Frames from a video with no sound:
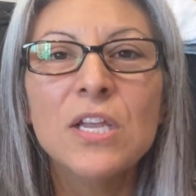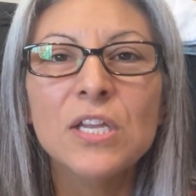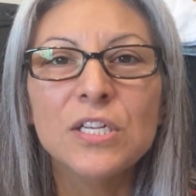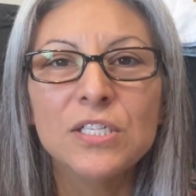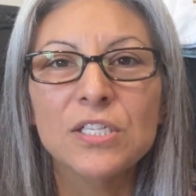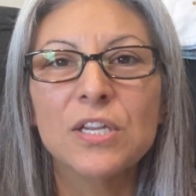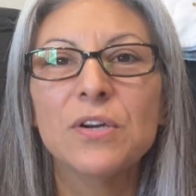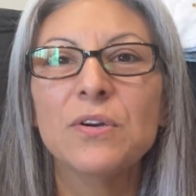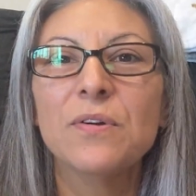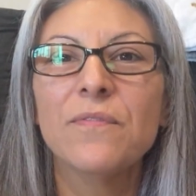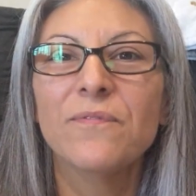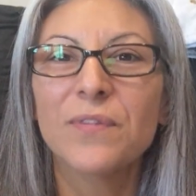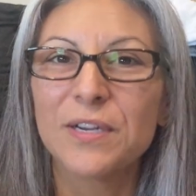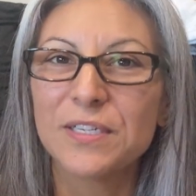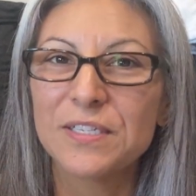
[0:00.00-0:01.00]
So
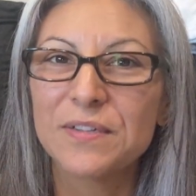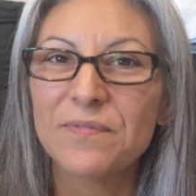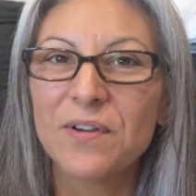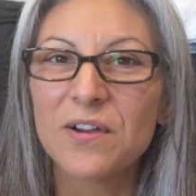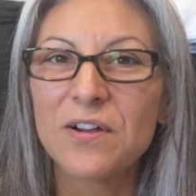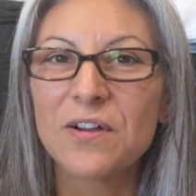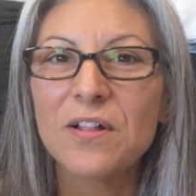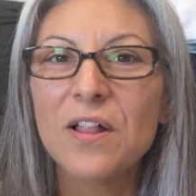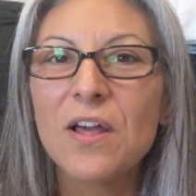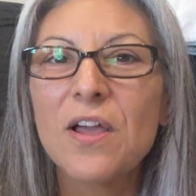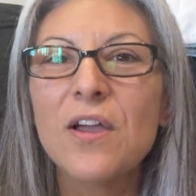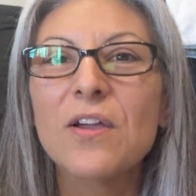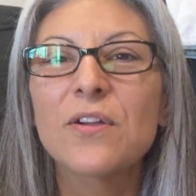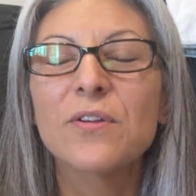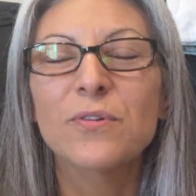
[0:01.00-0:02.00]
first of all,
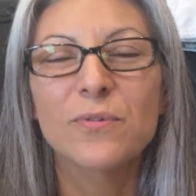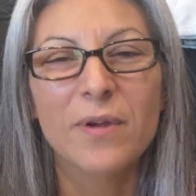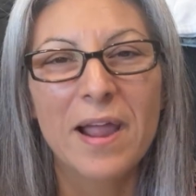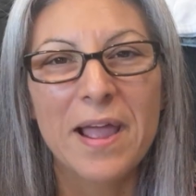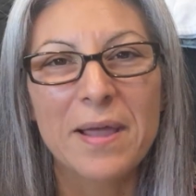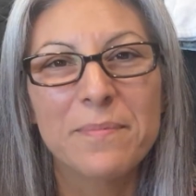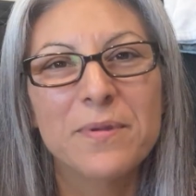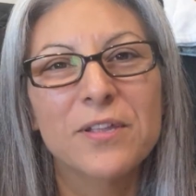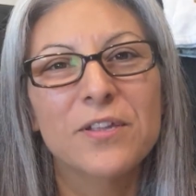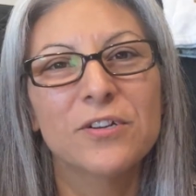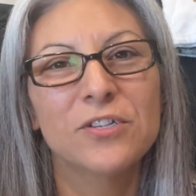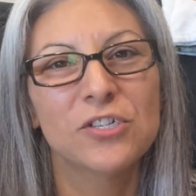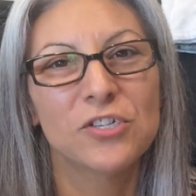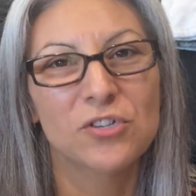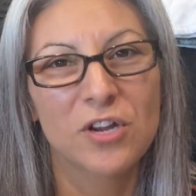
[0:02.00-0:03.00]
grab your
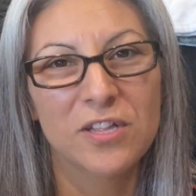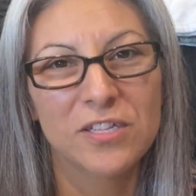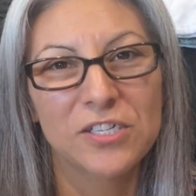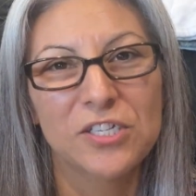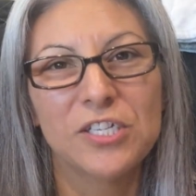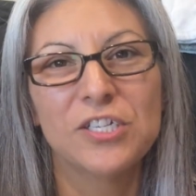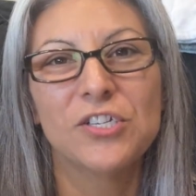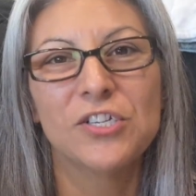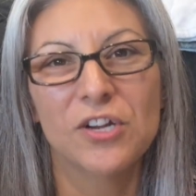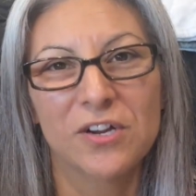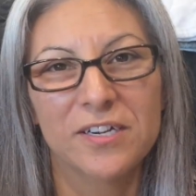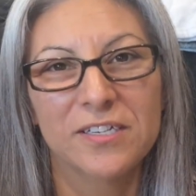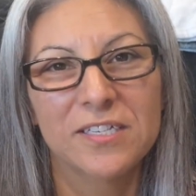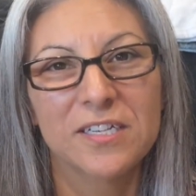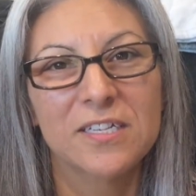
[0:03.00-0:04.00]
astrology
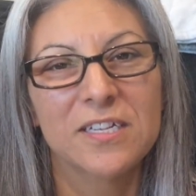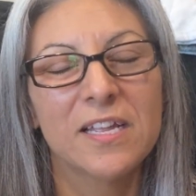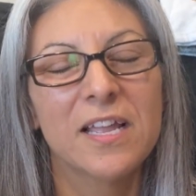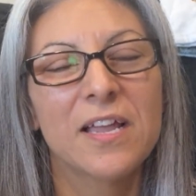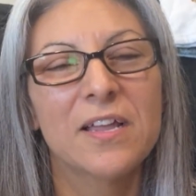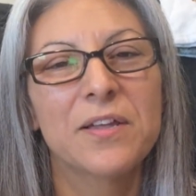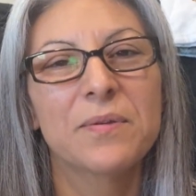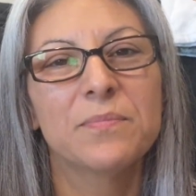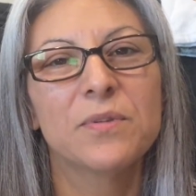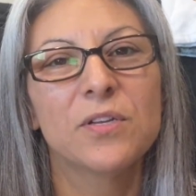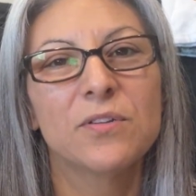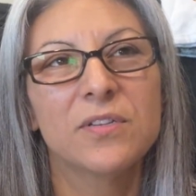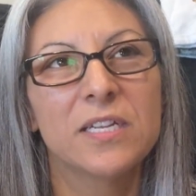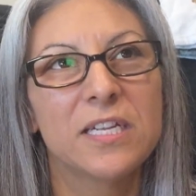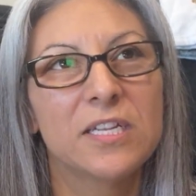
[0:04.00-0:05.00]
chart.
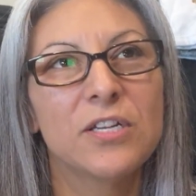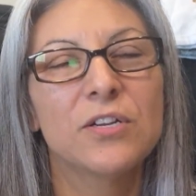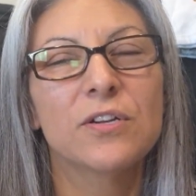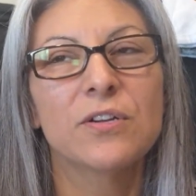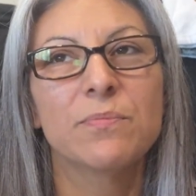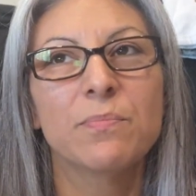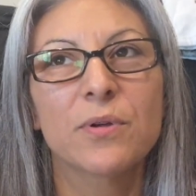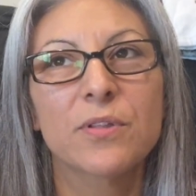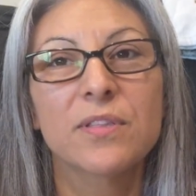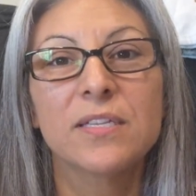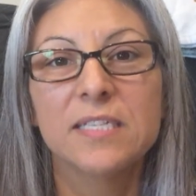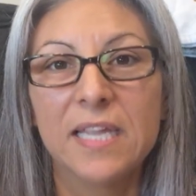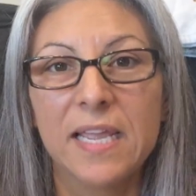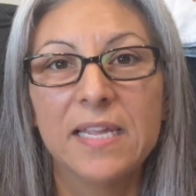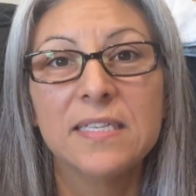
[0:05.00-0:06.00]
You'll need your birth
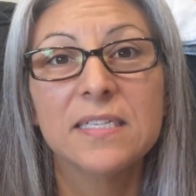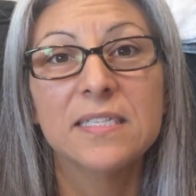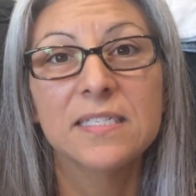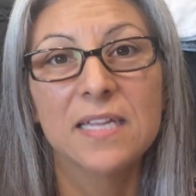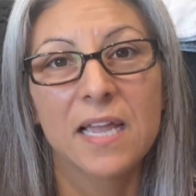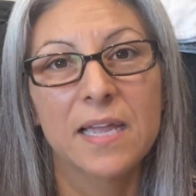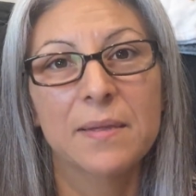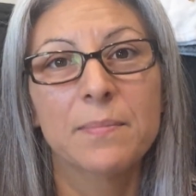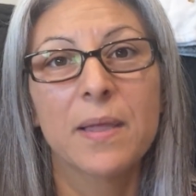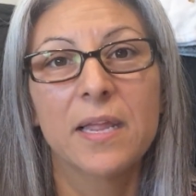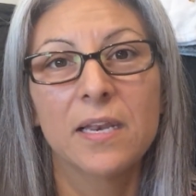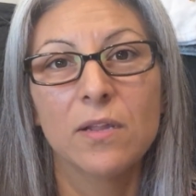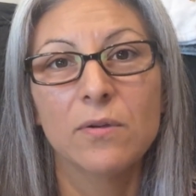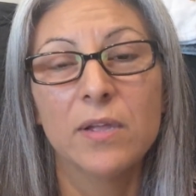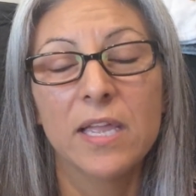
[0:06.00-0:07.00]
date, time,
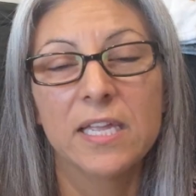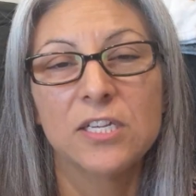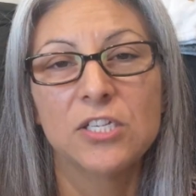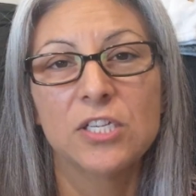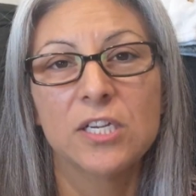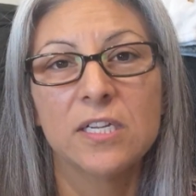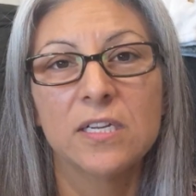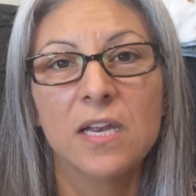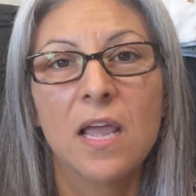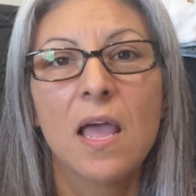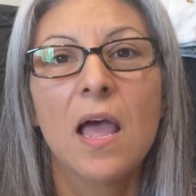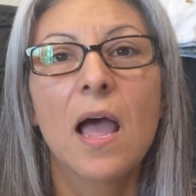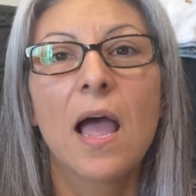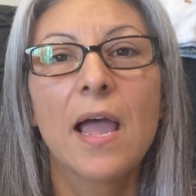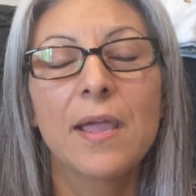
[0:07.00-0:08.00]
and location.
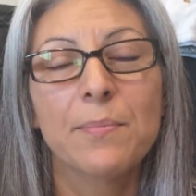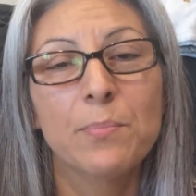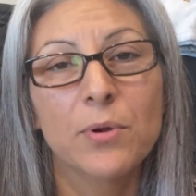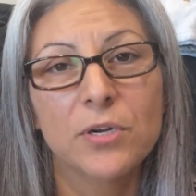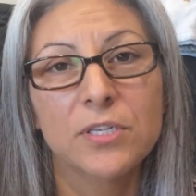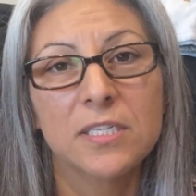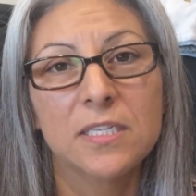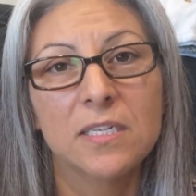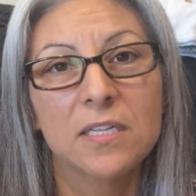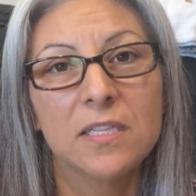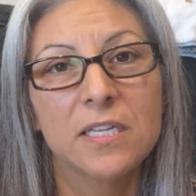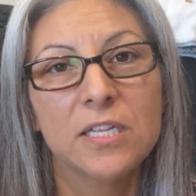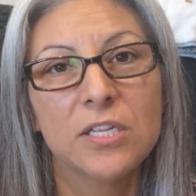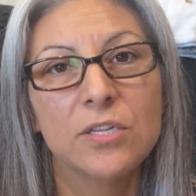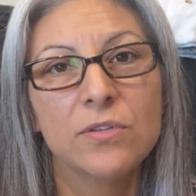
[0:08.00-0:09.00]
I
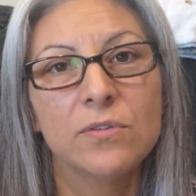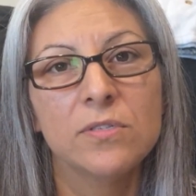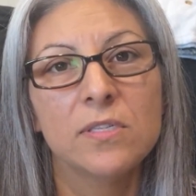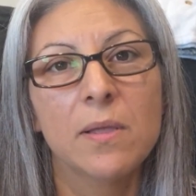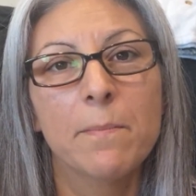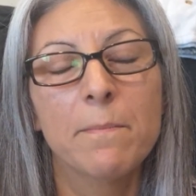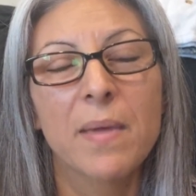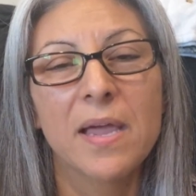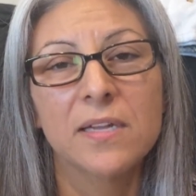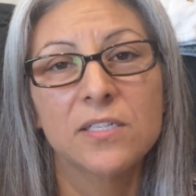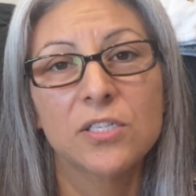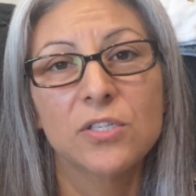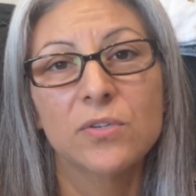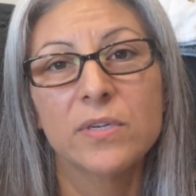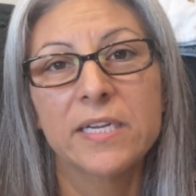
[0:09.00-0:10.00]
personally use
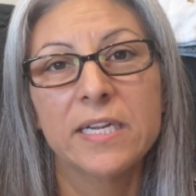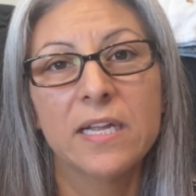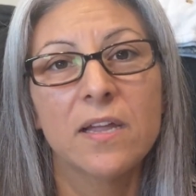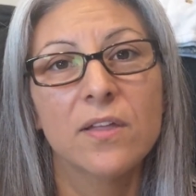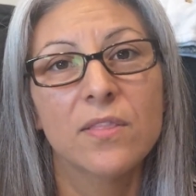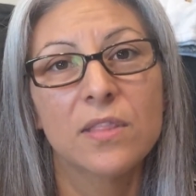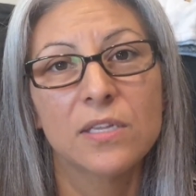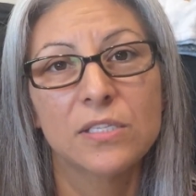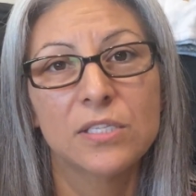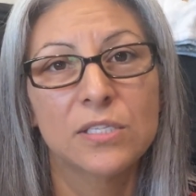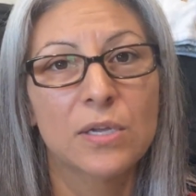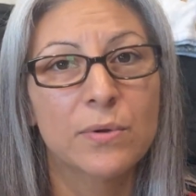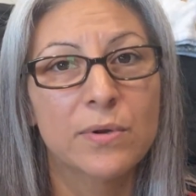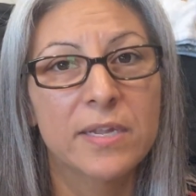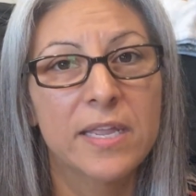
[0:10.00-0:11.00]

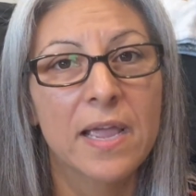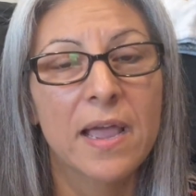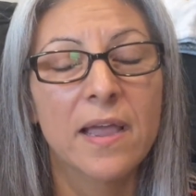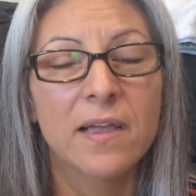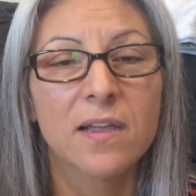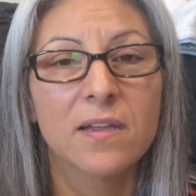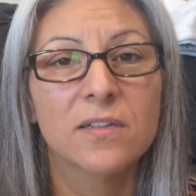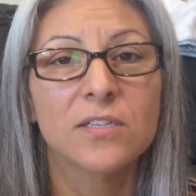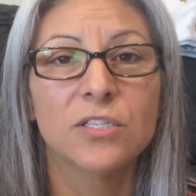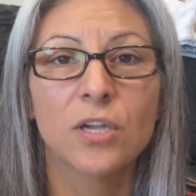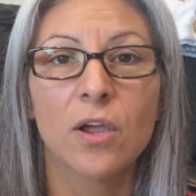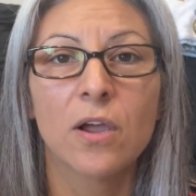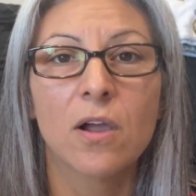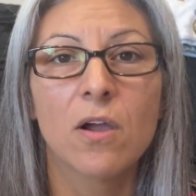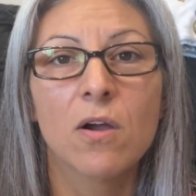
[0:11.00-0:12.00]

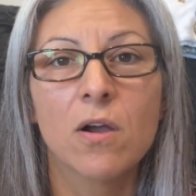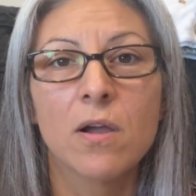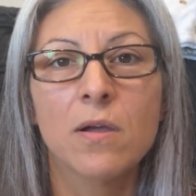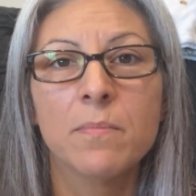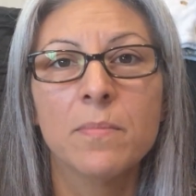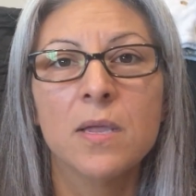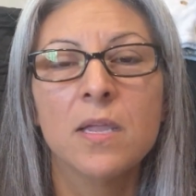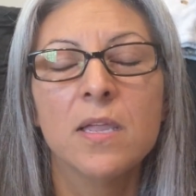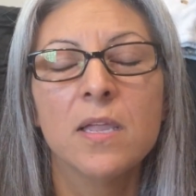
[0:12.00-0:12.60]
masteringthezodiac.com.